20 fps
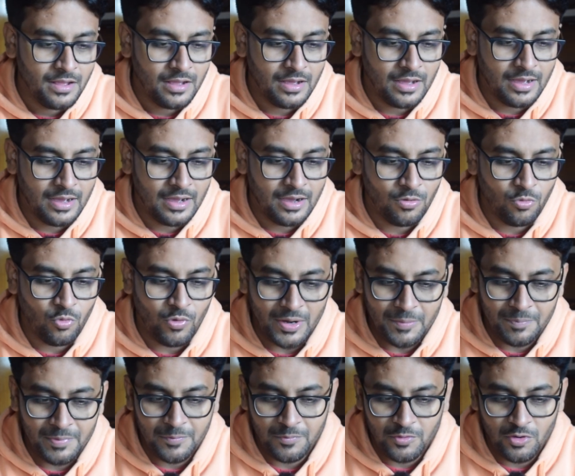uh,
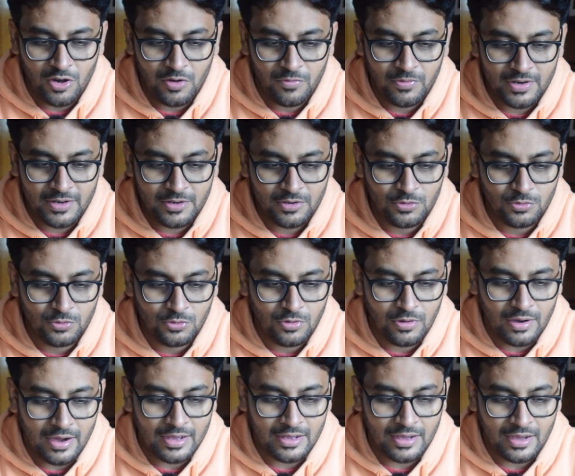one PP offered to
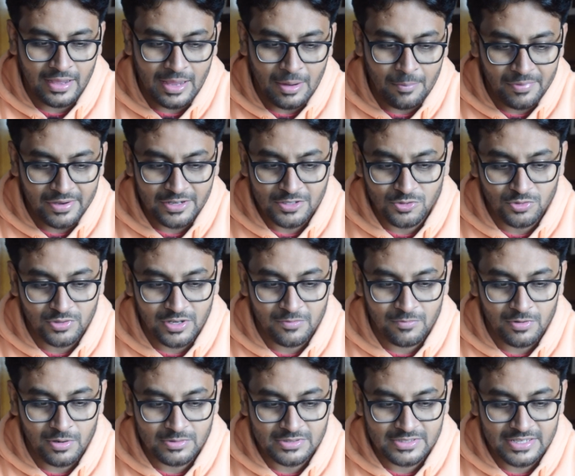uh, MTech
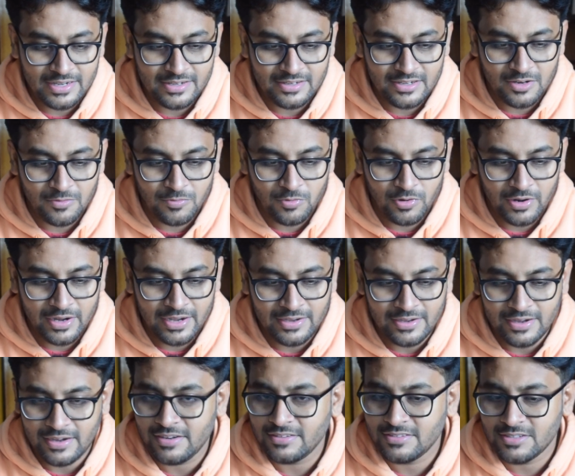student from Center for
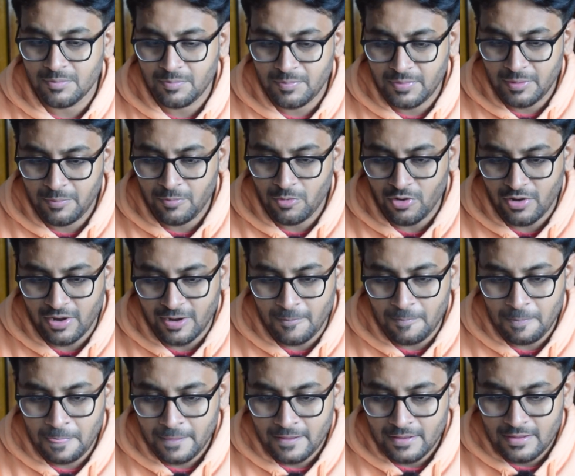Interdisciplinary
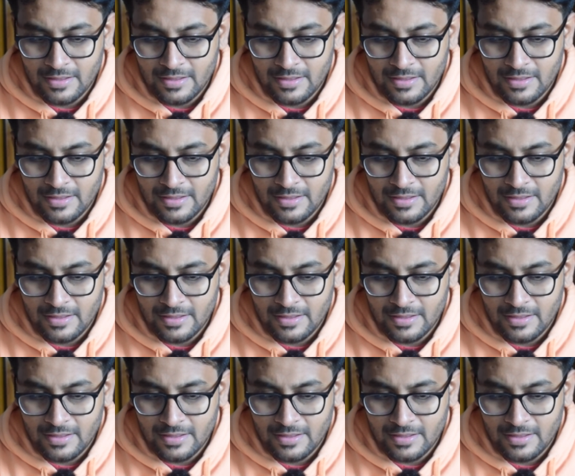Program.